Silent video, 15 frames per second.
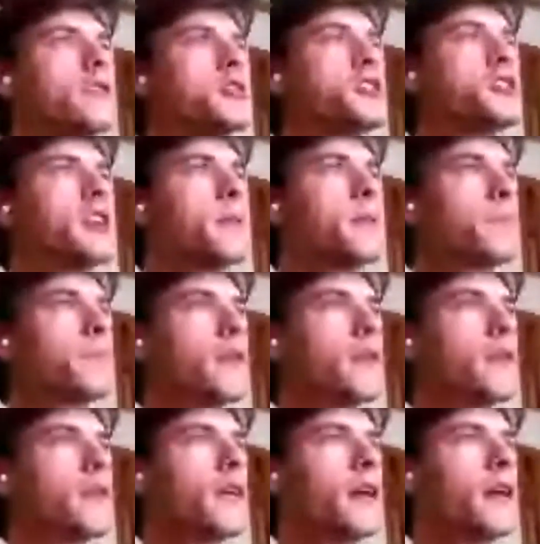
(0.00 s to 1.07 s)
sheep
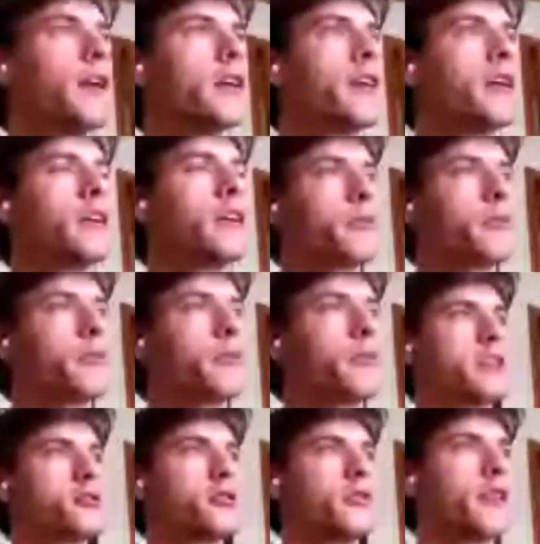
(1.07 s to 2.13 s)
in your
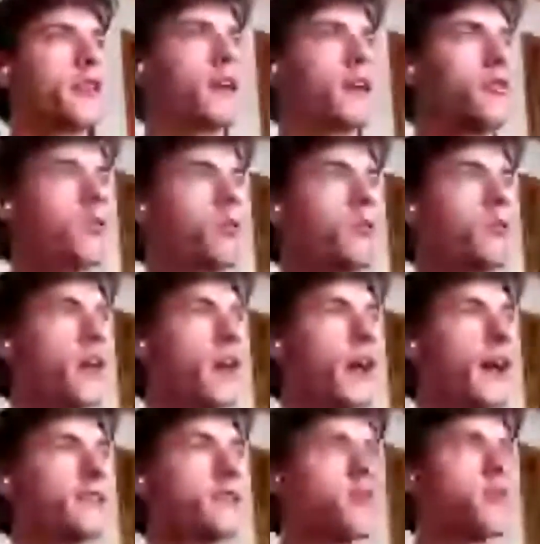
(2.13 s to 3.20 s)
pasture that you
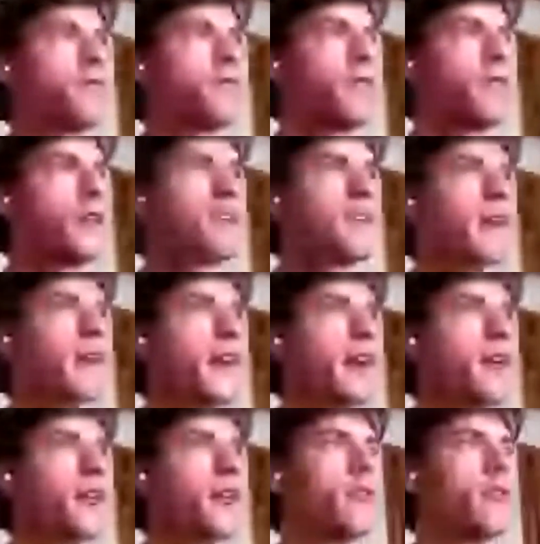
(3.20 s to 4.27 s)
have to feed and take
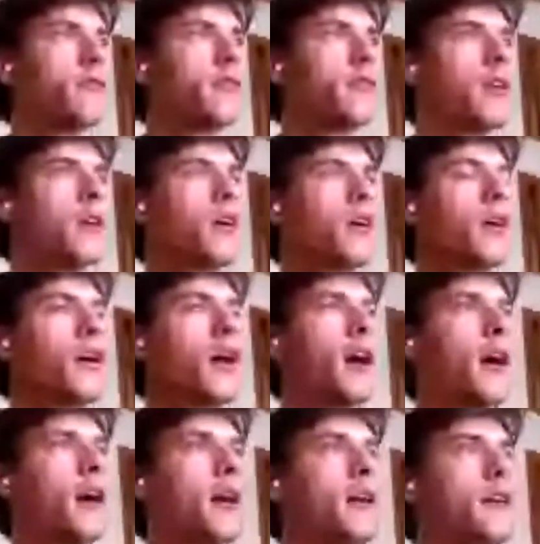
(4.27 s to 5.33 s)
care
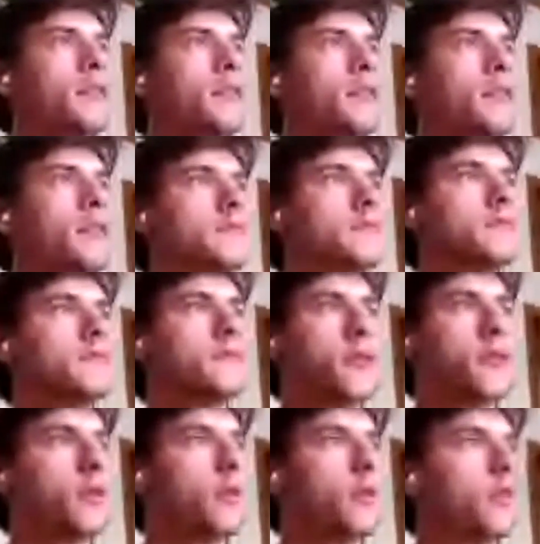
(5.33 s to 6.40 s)
of
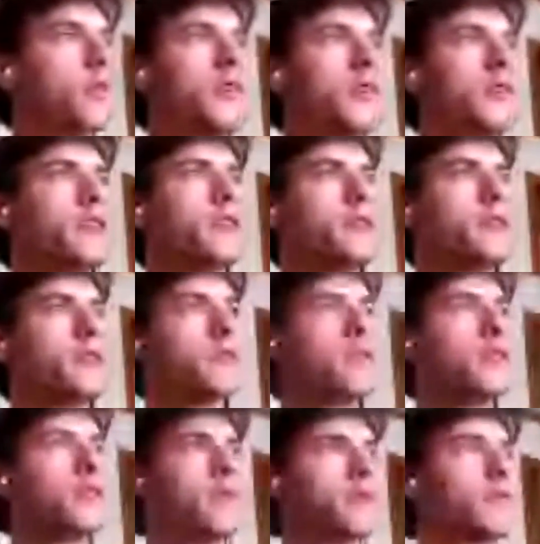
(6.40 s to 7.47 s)
for
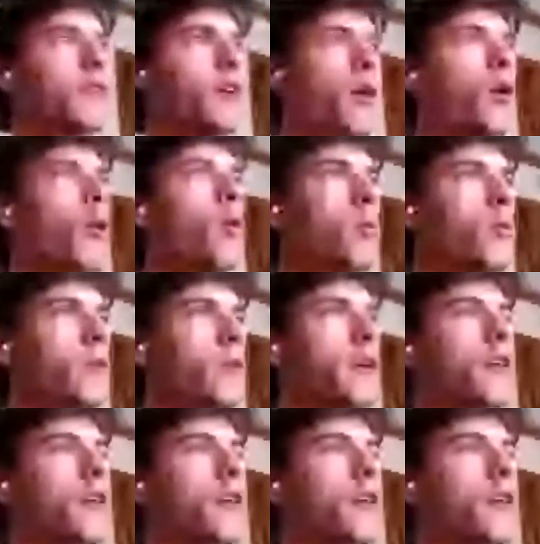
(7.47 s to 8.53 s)
a whole
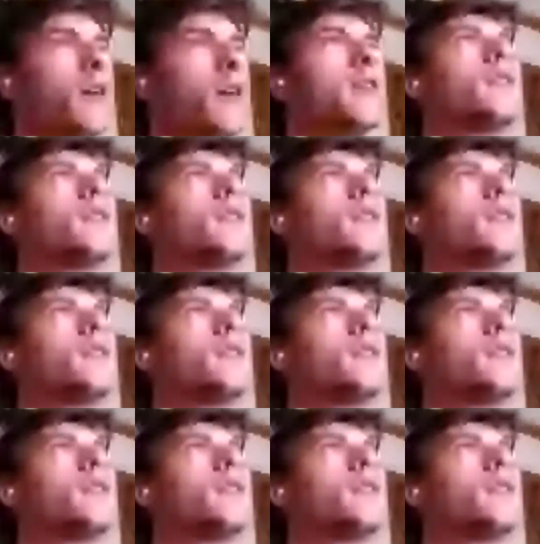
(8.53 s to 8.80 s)
year.